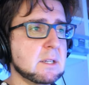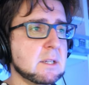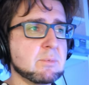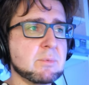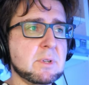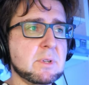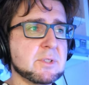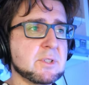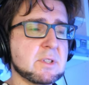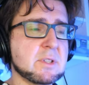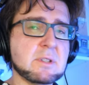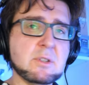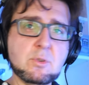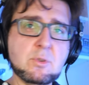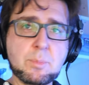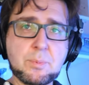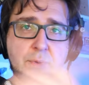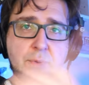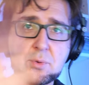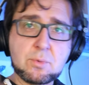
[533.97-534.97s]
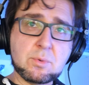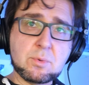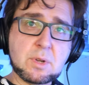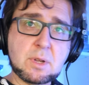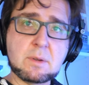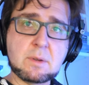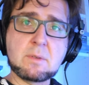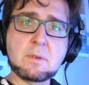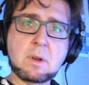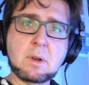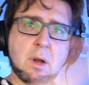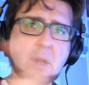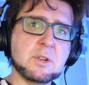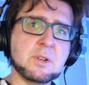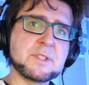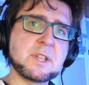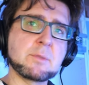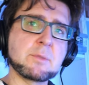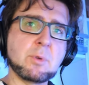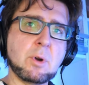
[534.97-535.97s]
it will just loop through the
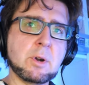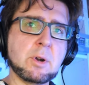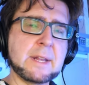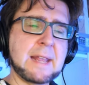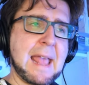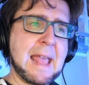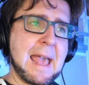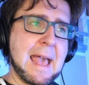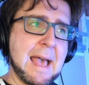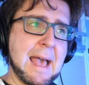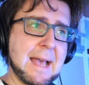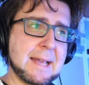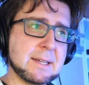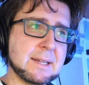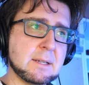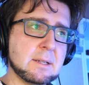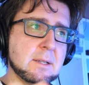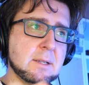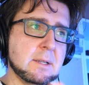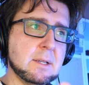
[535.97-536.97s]
colors that we already had.